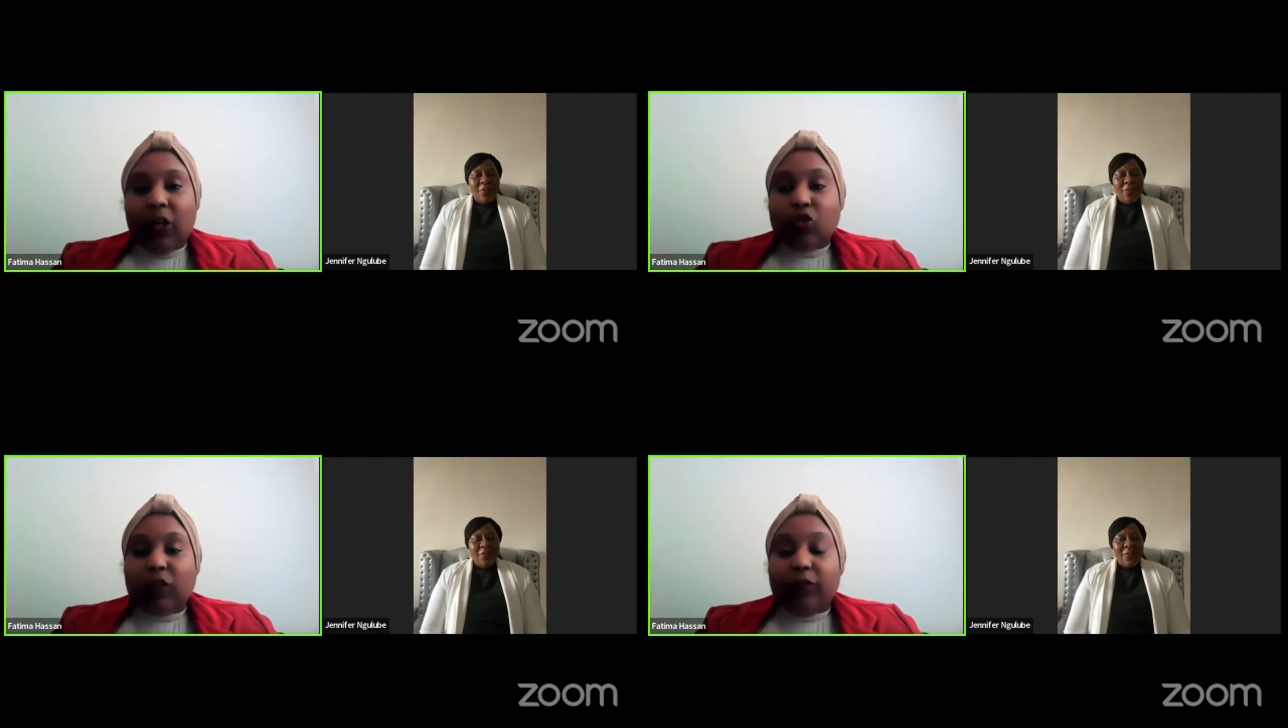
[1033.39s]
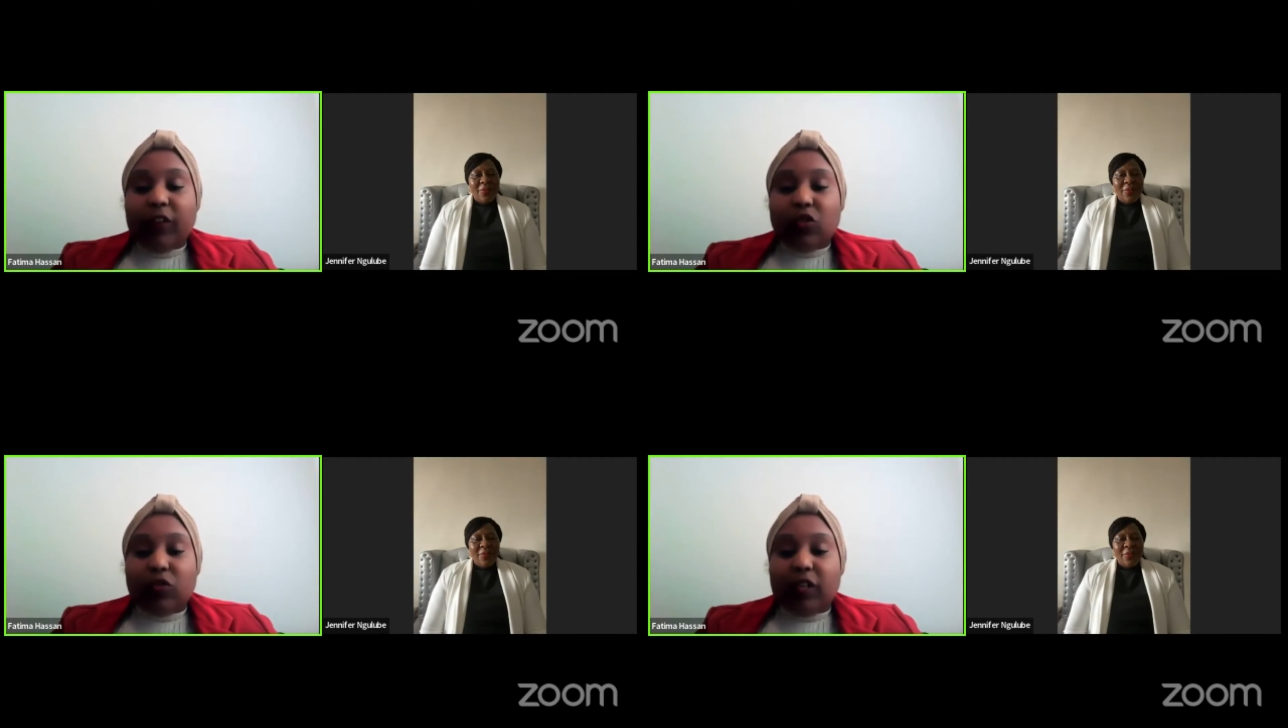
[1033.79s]
12
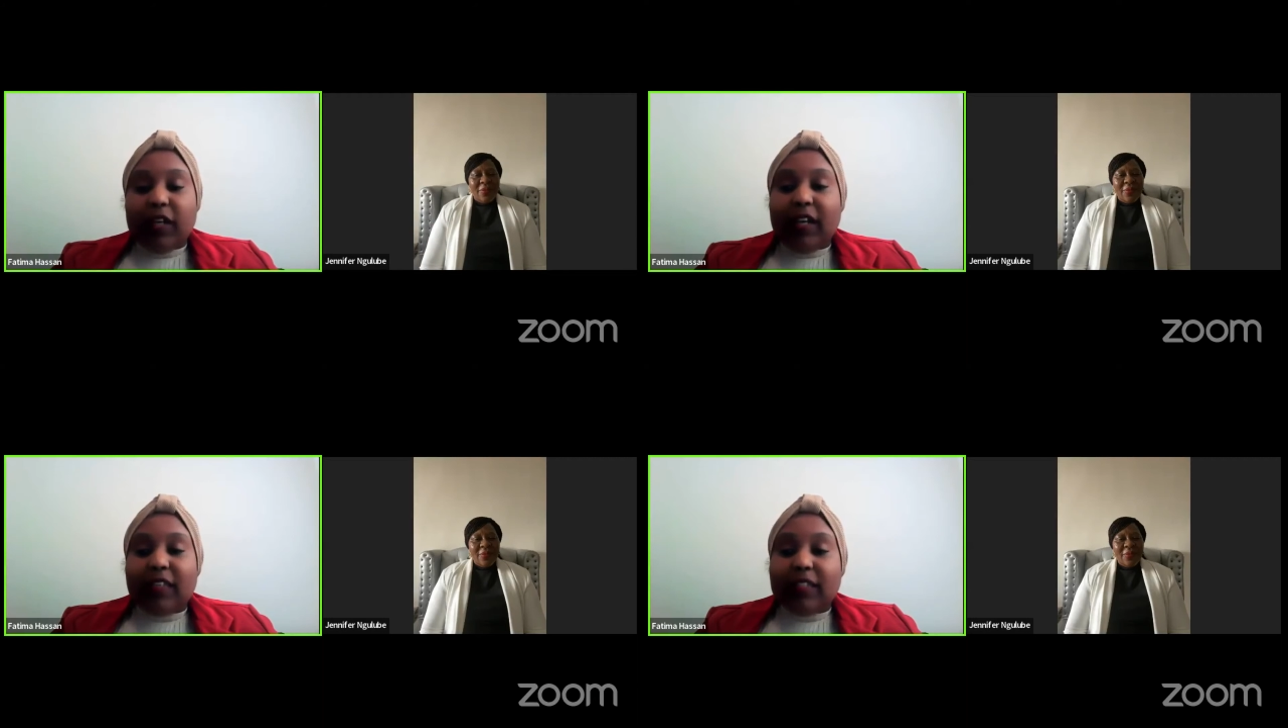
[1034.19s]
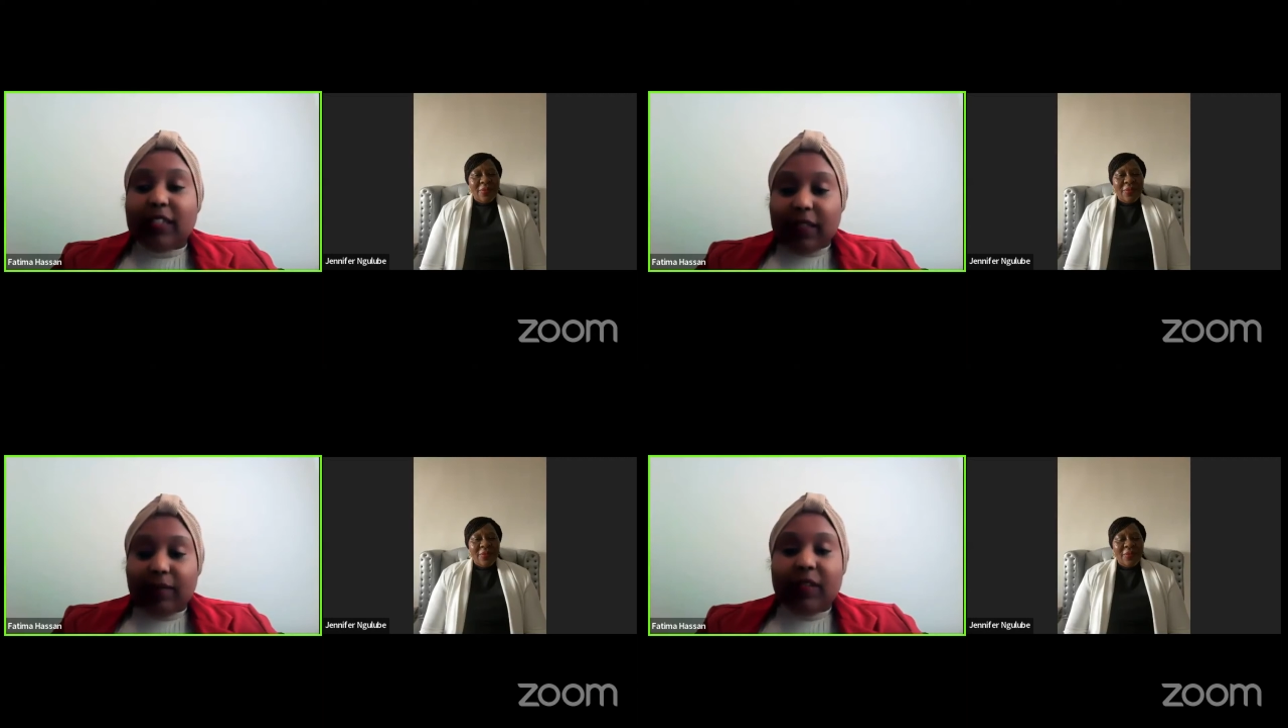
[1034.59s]
years to realize
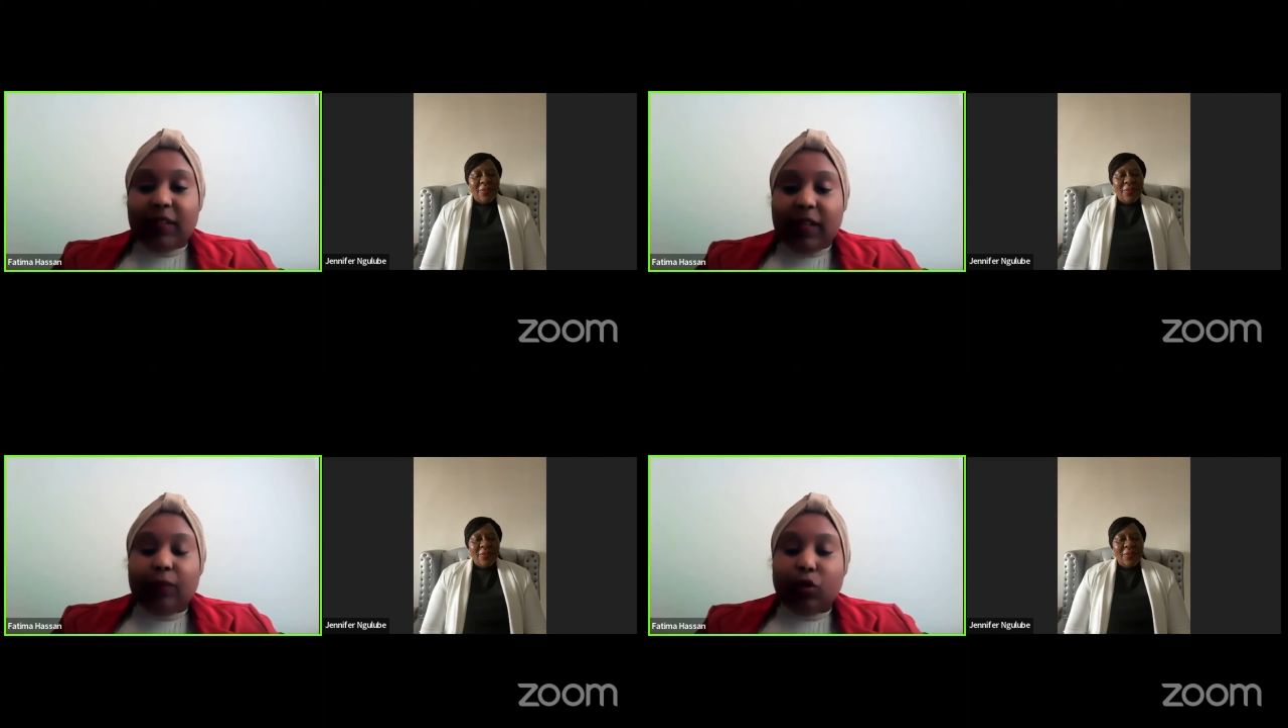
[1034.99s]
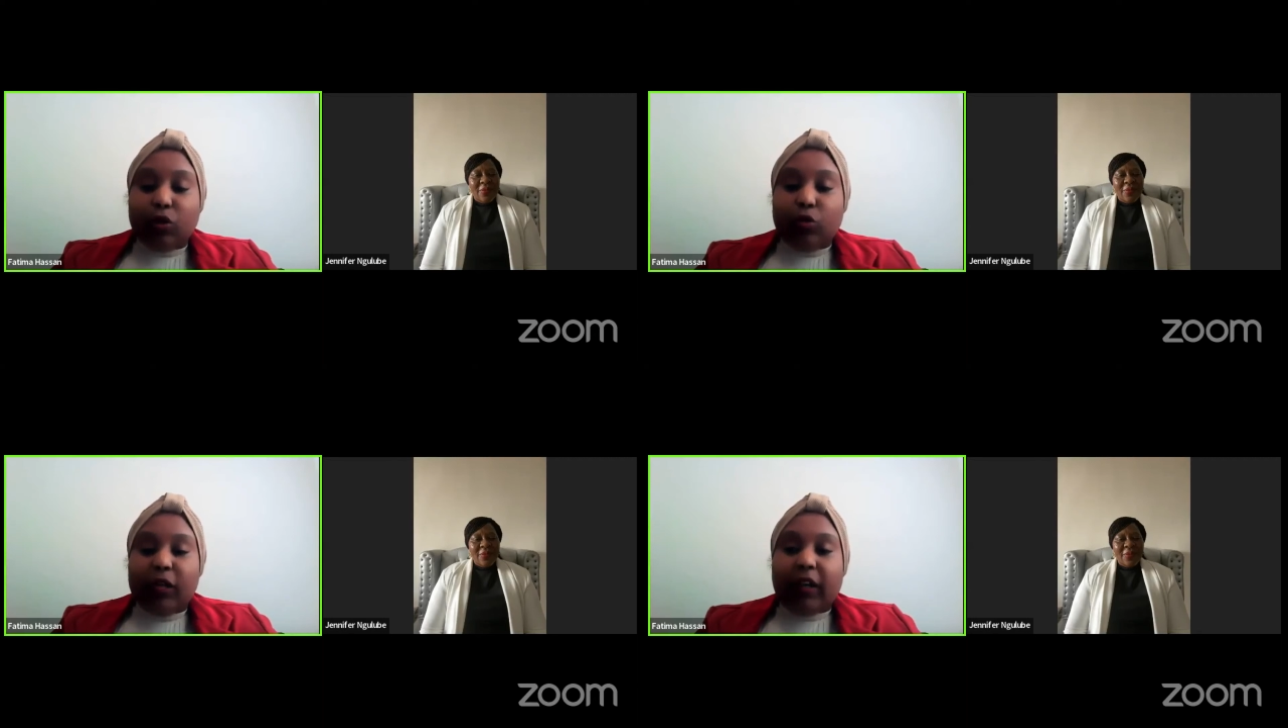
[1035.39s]
there's something that I'm
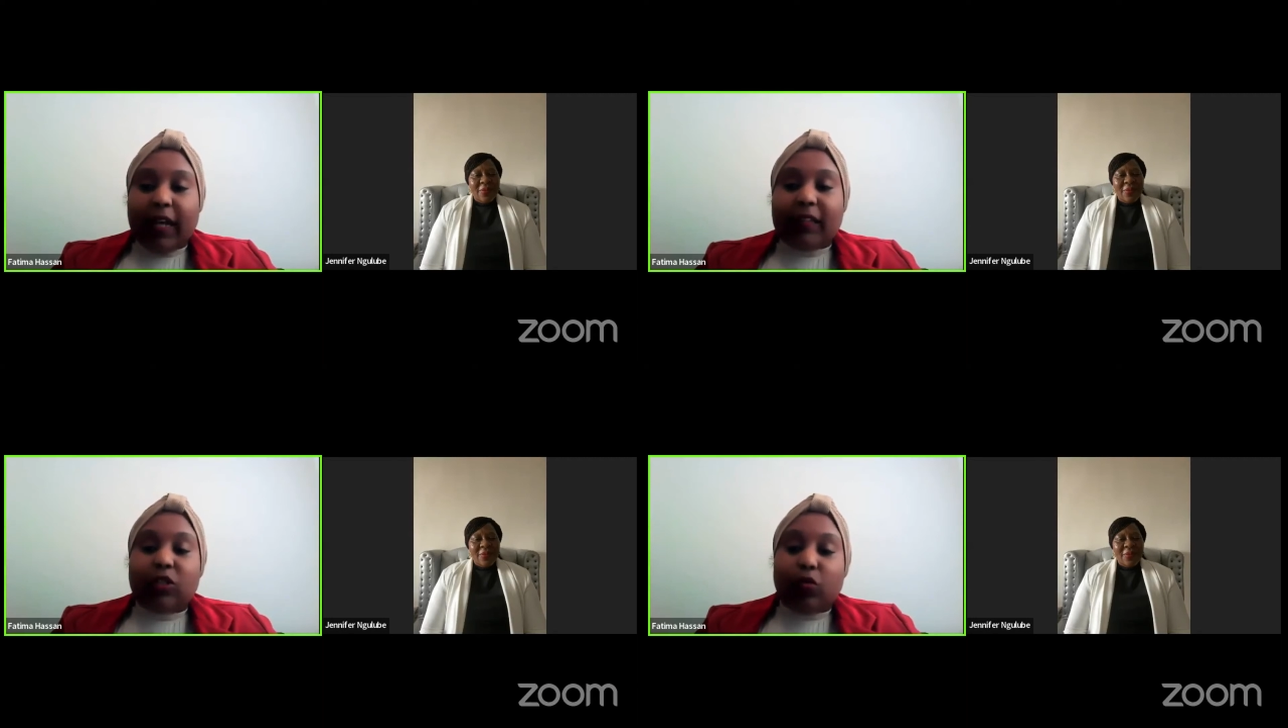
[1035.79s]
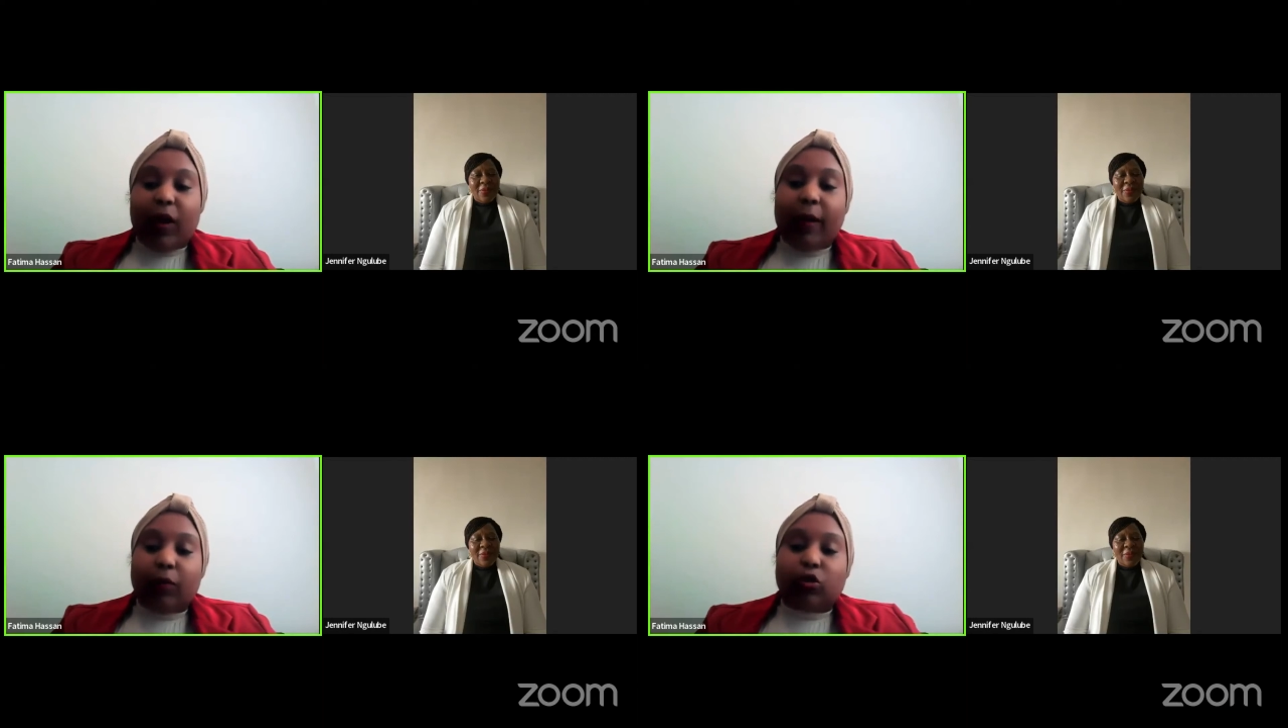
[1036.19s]
not doing right, that's
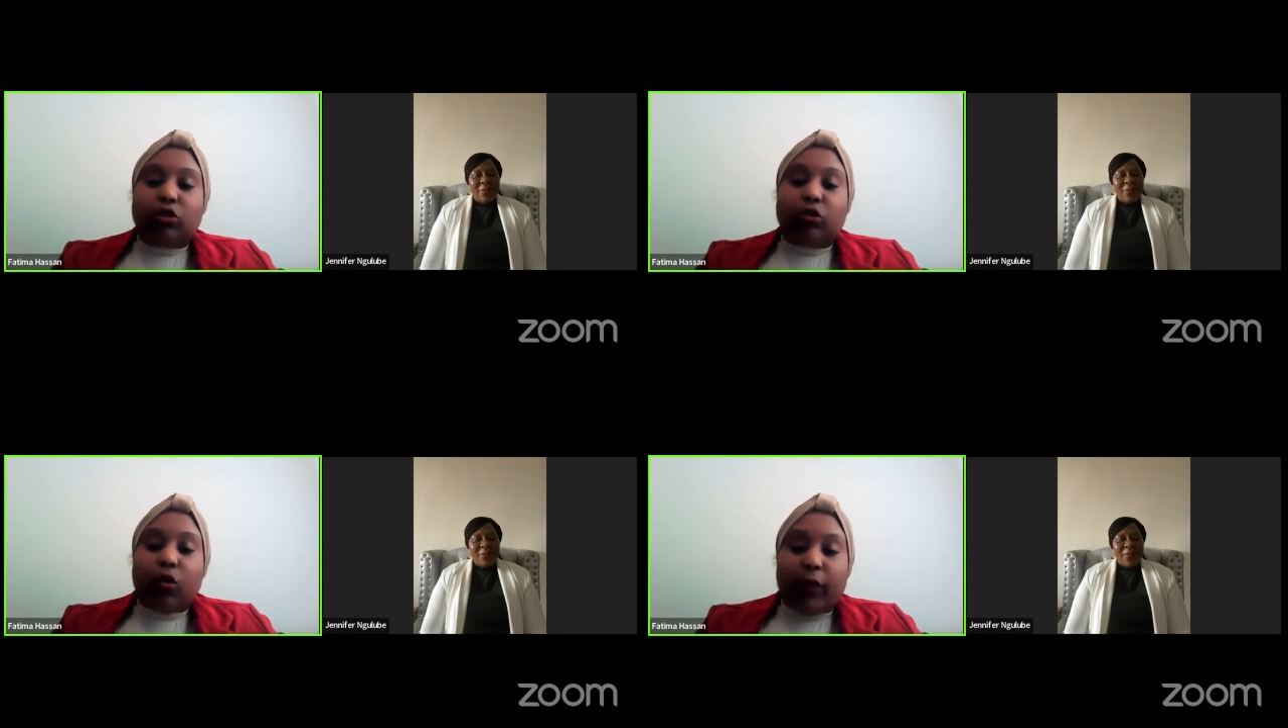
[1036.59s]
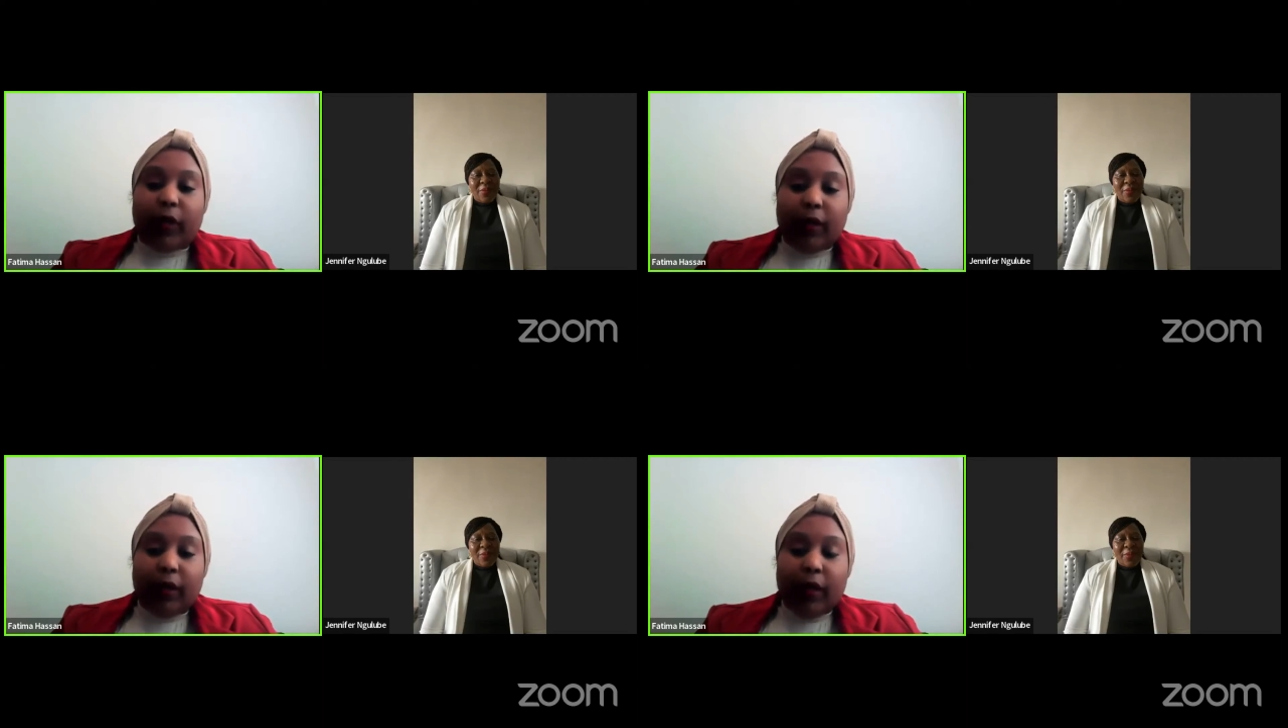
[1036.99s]
why I'm not growing.